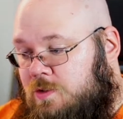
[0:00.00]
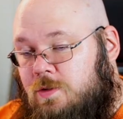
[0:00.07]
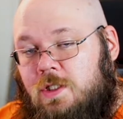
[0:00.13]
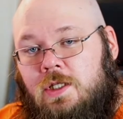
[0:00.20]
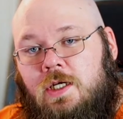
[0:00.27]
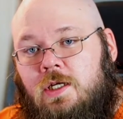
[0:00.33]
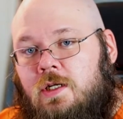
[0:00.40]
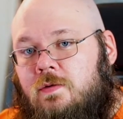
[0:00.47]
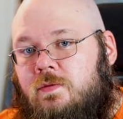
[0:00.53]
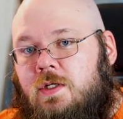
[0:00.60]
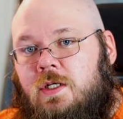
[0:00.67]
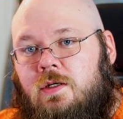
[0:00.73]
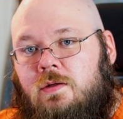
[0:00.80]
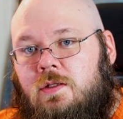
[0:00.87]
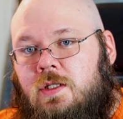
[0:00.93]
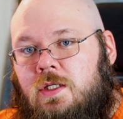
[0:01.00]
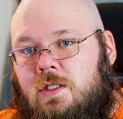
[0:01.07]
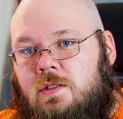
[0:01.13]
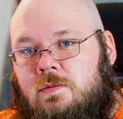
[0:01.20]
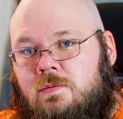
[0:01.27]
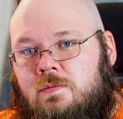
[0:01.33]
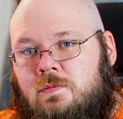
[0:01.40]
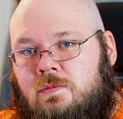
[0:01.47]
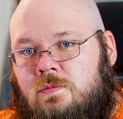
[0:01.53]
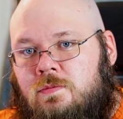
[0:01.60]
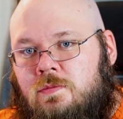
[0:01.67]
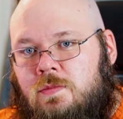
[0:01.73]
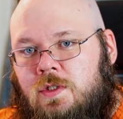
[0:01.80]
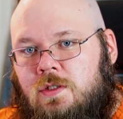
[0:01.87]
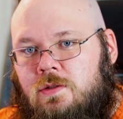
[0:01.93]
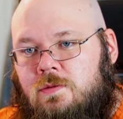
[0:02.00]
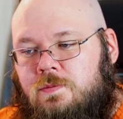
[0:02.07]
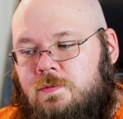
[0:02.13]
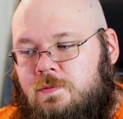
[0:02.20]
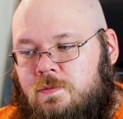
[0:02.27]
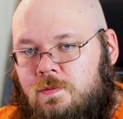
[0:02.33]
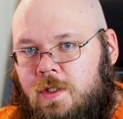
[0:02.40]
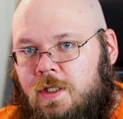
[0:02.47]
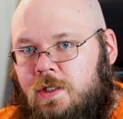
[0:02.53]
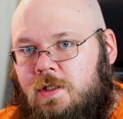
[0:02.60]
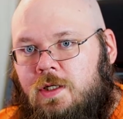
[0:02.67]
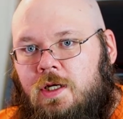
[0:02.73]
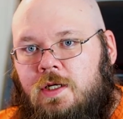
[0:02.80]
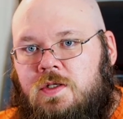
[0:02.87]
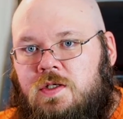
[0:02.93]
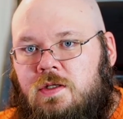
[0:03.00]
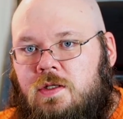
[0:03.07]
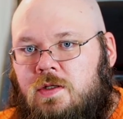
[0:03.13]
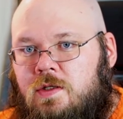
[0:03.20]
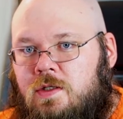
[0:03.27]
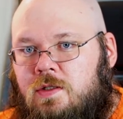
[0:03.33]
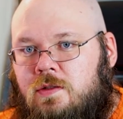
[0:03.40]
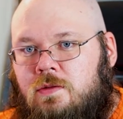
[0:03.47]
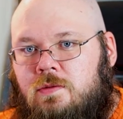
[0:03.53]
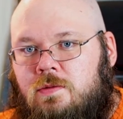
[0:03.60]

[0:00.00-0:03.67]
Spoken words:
doing that every now and then, you know, like in the case of this,